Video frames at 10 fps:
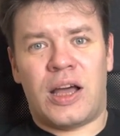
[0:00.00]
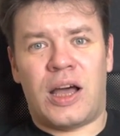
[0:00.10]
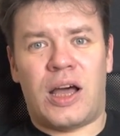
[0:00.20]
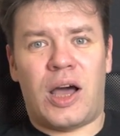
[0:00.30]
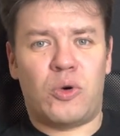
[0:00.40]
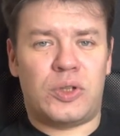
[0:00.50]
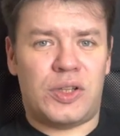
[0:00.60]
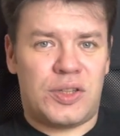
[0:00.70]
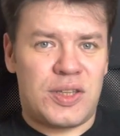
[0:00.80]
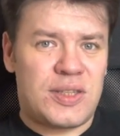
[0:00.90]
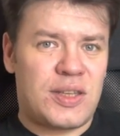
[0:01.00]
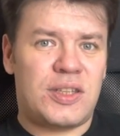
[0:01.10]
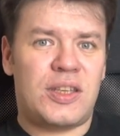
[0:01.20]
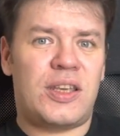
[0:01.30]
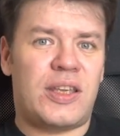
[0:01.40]

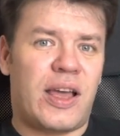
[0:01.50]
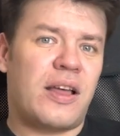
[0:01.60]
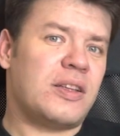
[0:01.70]
authenticity, yeah,